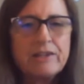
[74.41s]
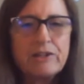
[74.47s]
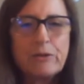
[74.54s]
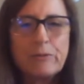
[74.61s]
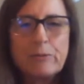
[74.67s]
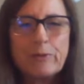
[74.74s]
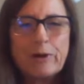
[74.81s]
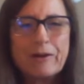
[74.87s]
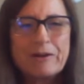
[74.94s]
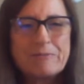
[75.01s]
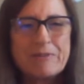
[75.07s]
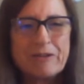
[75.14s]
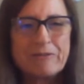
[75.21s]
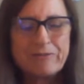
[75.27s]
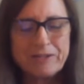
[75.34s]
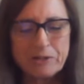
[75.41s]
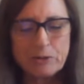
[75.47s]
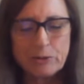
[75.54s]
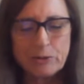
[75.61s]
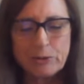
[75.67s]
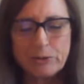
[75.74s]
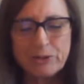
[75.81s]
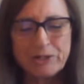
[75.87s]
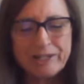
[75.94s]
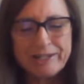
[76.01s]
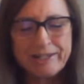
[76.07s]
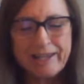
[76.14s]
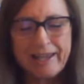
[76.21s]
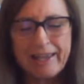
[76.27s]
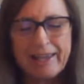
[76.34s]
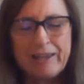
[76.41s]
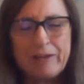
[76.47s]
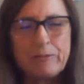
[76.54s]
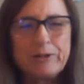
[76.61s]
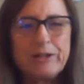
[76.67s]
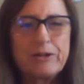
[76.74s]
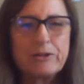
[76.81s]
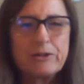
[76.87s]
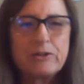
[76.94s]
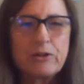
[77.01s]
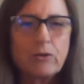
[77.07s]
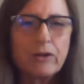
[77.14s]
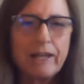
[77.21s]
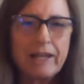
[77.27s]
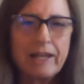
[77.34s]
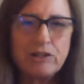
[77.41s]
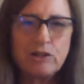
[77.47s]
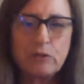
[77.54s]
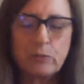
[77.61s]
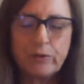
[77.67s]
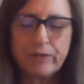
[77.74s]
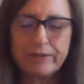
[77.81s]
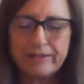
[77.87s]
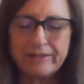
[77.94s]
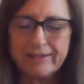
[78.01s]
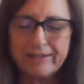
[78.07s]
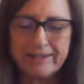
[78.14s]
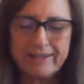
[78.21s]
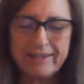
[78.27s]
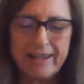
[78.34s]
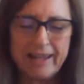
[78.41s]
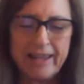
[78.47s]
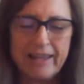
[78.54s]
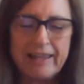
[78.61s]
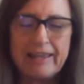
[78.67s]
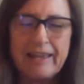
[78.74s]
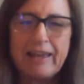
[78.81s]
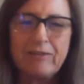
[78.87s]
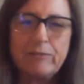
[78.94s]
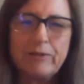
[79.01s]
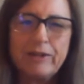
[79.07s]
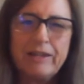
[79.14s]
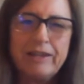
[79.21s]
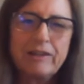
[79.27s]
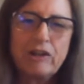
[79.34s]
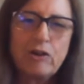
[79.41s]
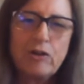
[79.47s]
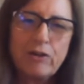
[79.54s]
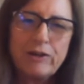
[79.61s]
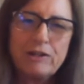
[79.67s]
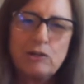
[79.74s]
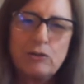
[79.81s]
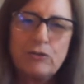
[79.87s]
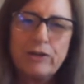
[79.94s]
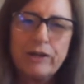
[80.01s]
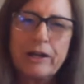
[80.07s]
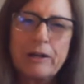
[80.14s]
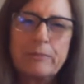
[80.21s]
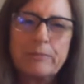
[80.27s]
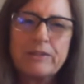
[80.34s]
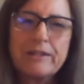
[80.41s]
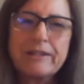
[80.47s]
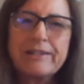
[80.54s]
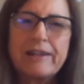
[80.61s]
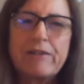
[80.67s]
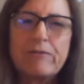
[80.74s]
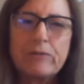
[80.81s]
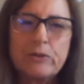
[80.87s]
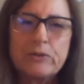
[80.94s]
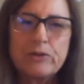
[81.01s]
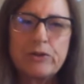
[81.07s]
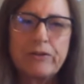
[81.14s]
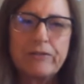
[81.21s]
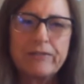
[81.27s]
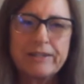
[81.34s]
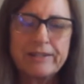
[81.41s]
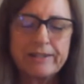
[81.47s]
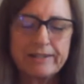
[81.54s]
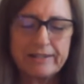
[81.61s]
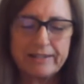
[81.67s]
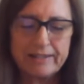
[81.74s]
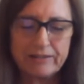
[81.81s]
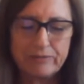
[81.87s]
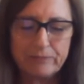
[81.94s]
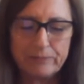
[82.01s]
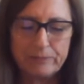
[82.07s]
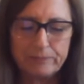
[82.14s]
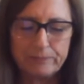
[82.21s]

So we welcome our visitors today. We are so glad you're with us today, and we encourage you to come to several services.